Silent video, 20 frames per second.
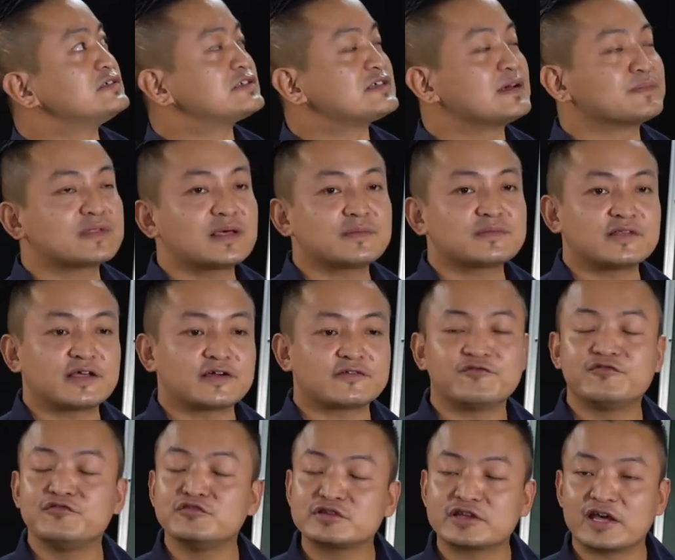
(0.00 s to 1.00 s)
sometimes like
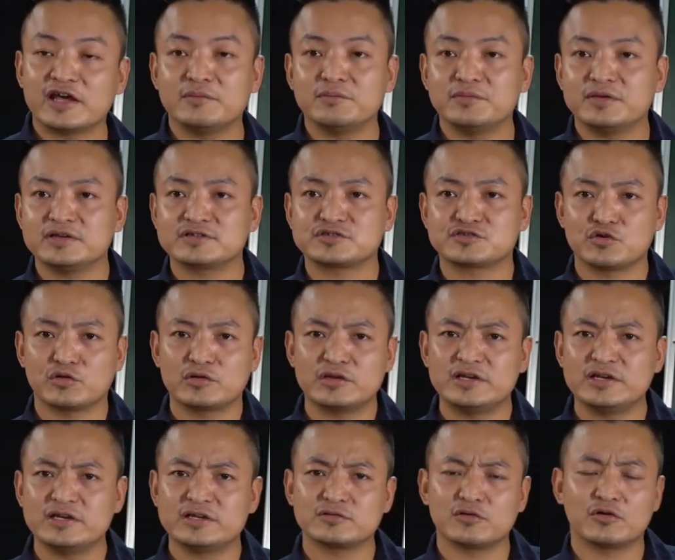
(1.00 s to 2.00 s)
food can be
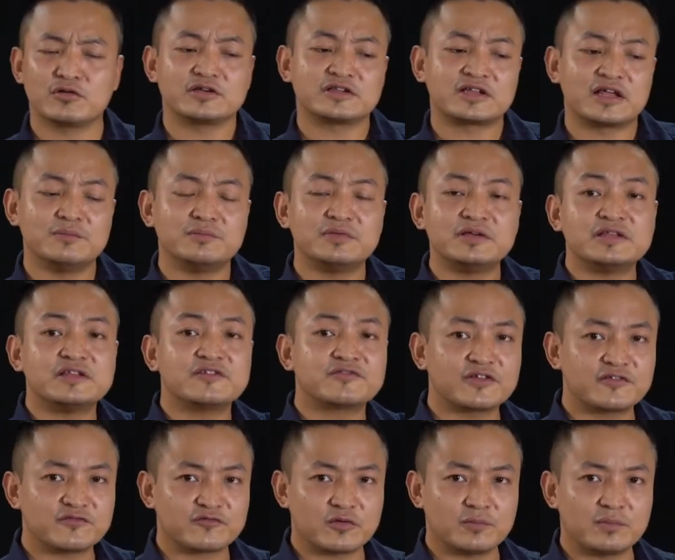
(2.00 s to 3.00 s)
solid or it can be in
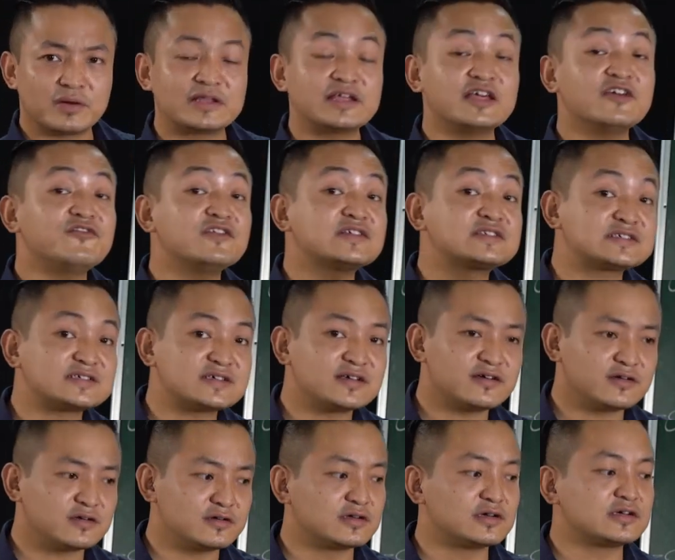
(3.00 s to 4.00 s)
different form. But if it's
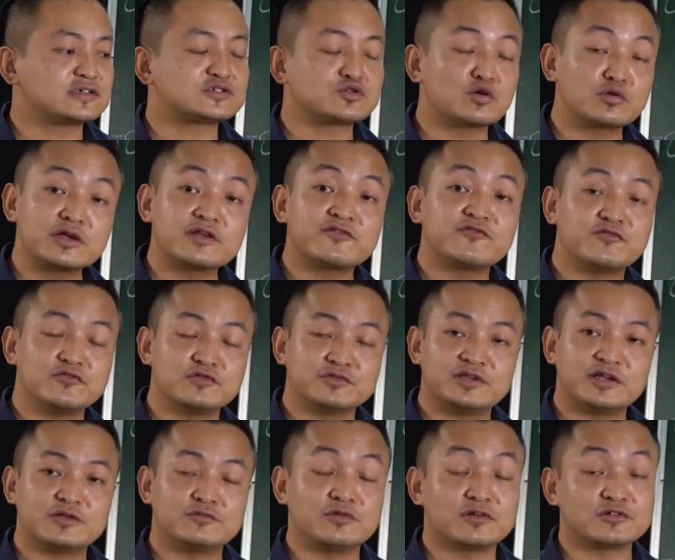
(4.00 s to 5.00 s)
a solid
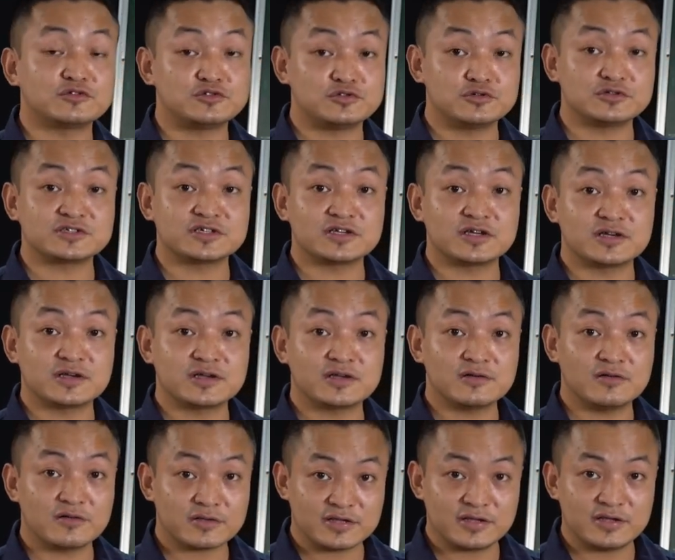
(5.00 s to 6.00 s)
food that you are choosing,
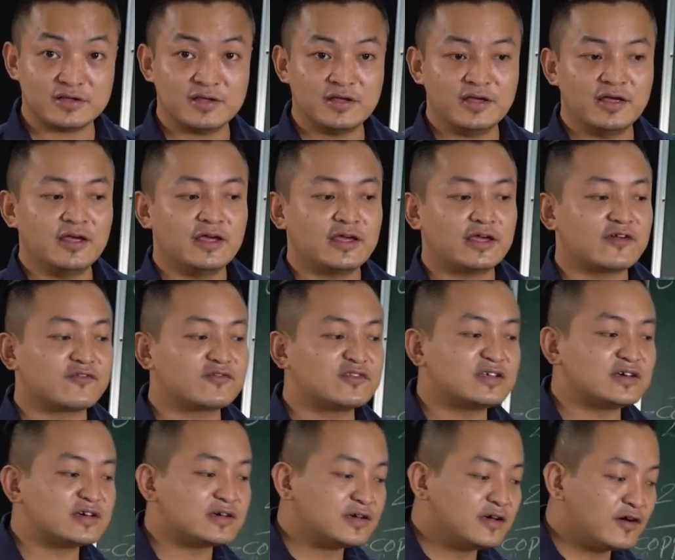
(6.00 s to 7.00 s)
okay, if
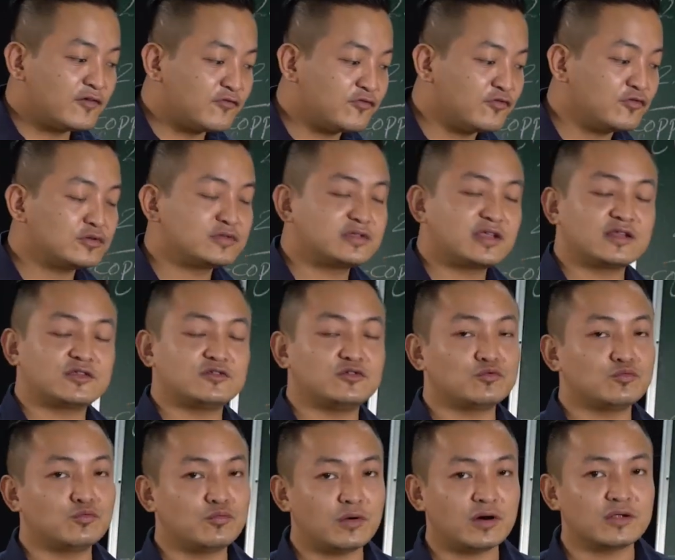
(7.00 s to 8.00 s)
the food that
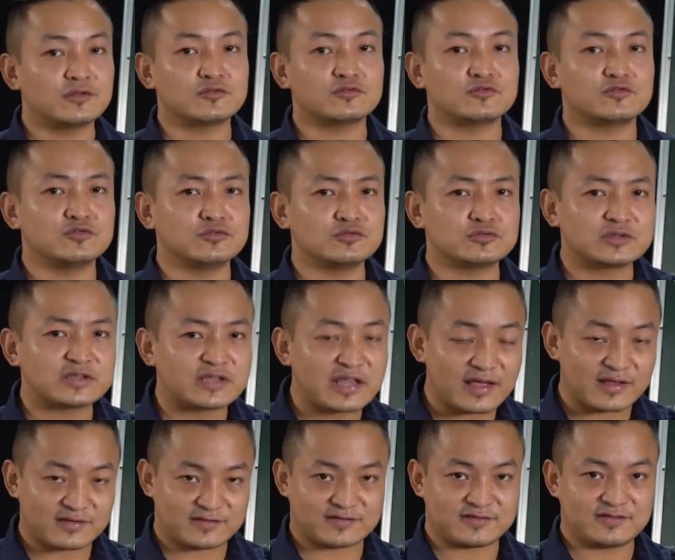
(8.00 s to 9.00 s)
you want to
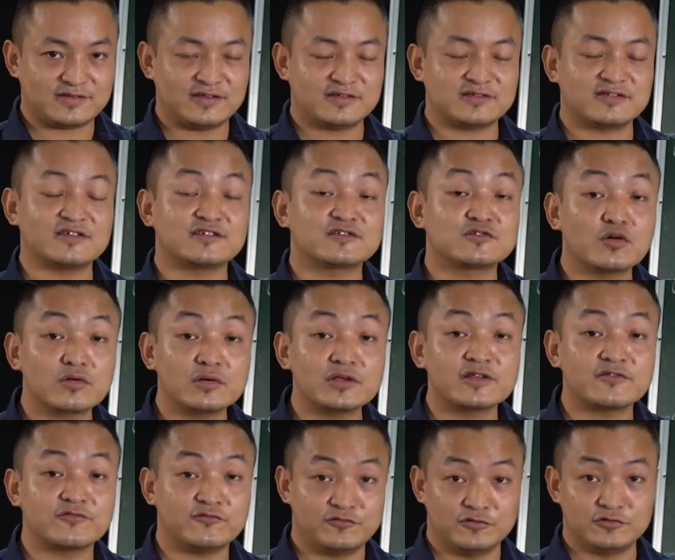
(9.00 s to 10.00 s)
test is a
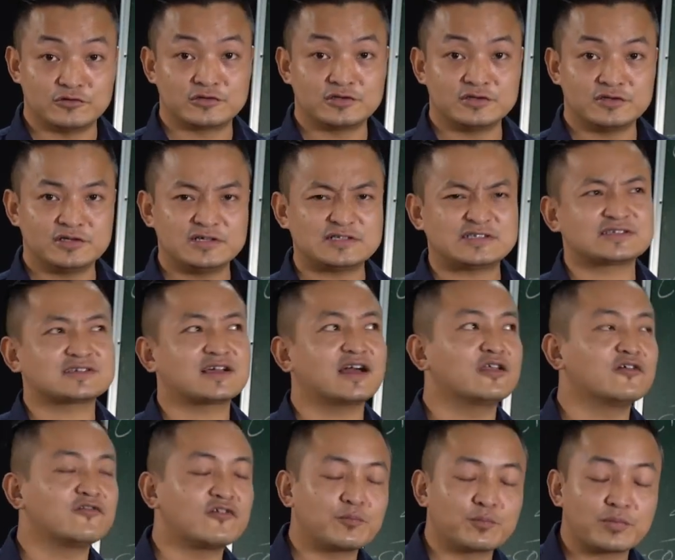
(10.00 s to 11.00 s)
solid food, it's
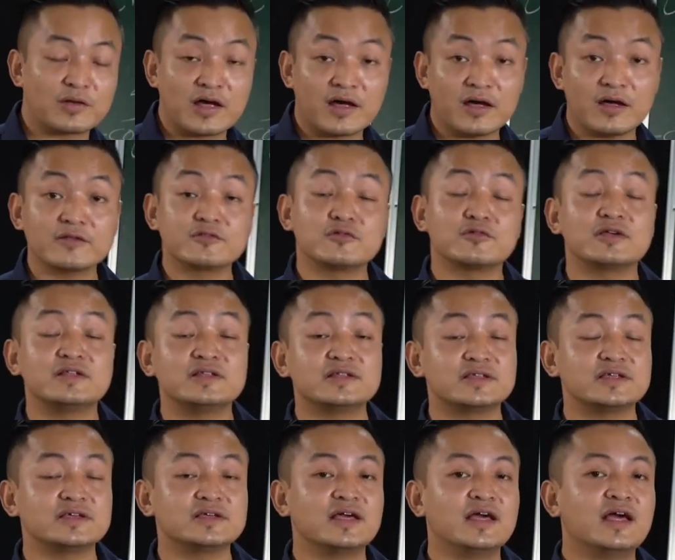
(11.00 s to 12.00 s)
kind of a plant or
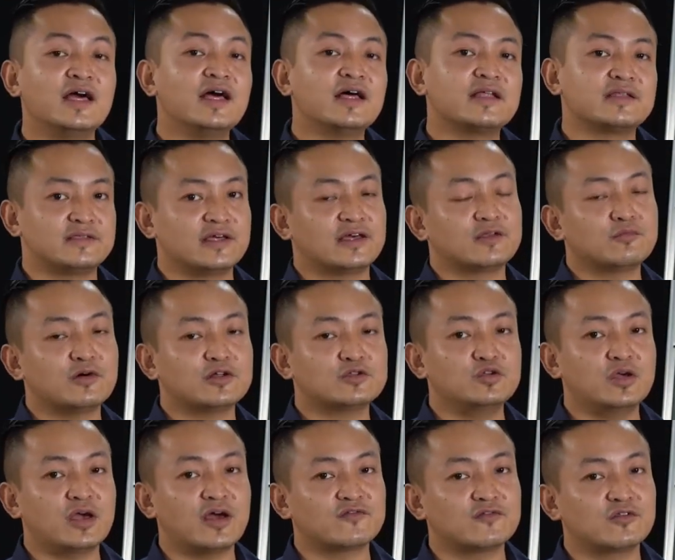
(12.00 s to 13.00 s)
anything, then what
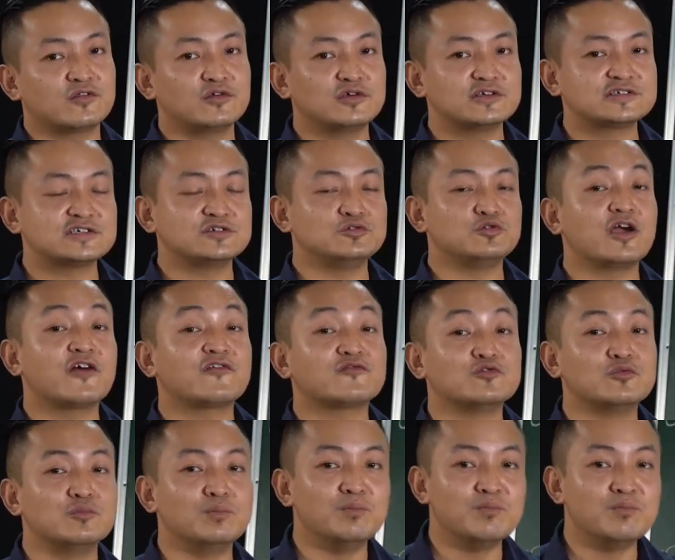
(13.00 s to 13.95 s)
you have to do is you have to